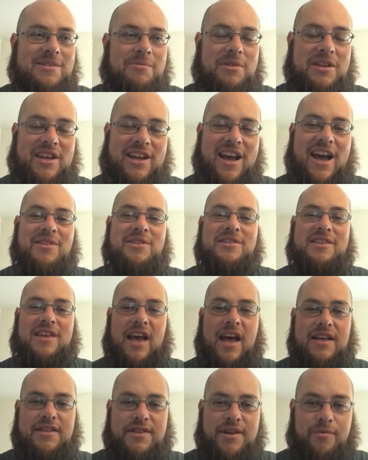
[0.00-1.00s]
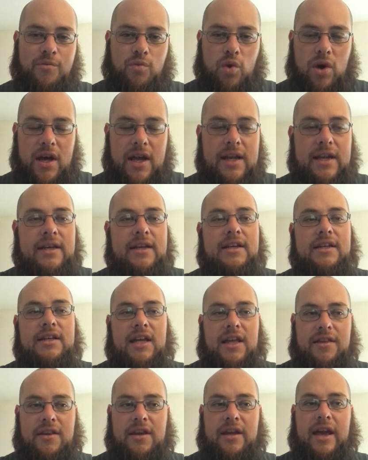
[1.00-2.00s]
I mean, you got these guys that have won,
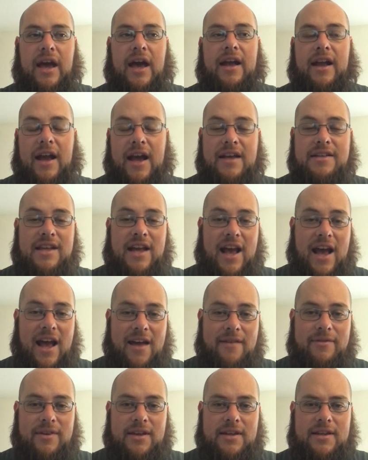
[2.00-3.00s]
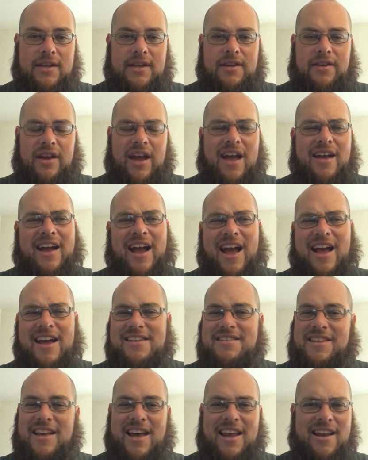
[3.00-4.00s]
and then you got guys that haven't, and you got
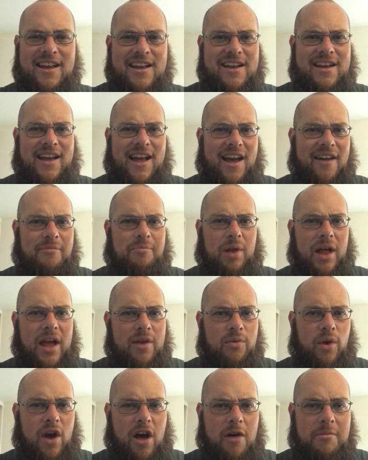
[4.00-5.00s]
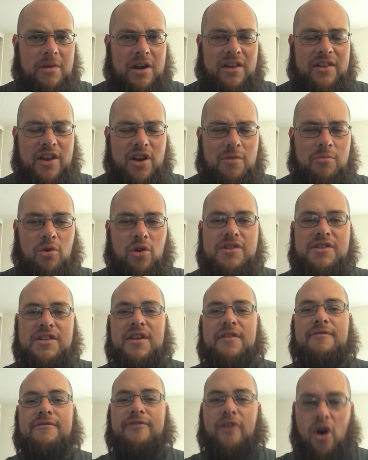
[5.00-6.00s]
guys that have played well and been on leaderboards and
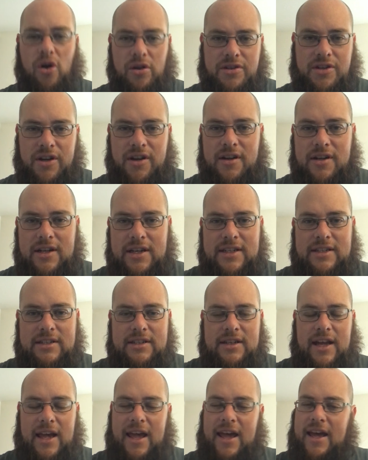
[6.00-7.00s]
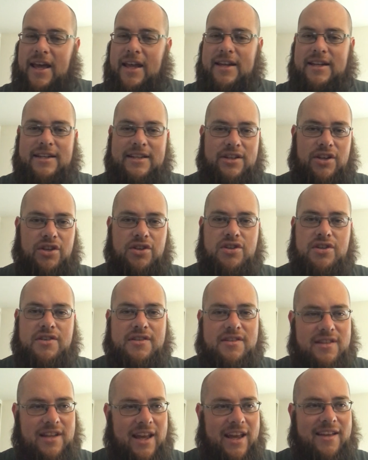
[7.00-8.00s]
then falter. And you
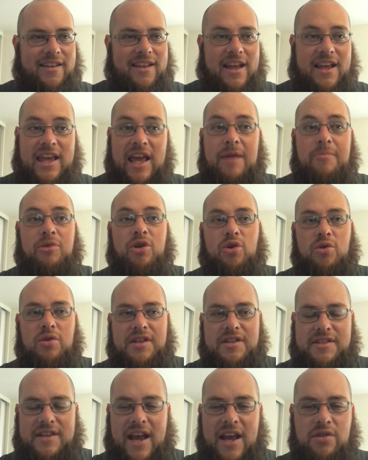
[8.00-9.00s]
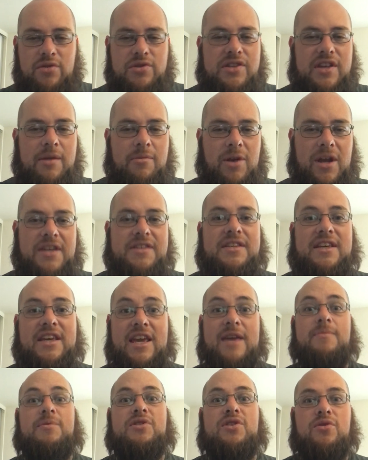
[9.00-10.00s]
just, they keep doing this. Daniel Summerhays
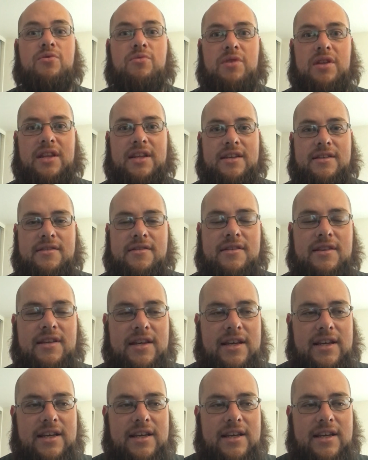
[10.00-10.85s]
keeps doing this.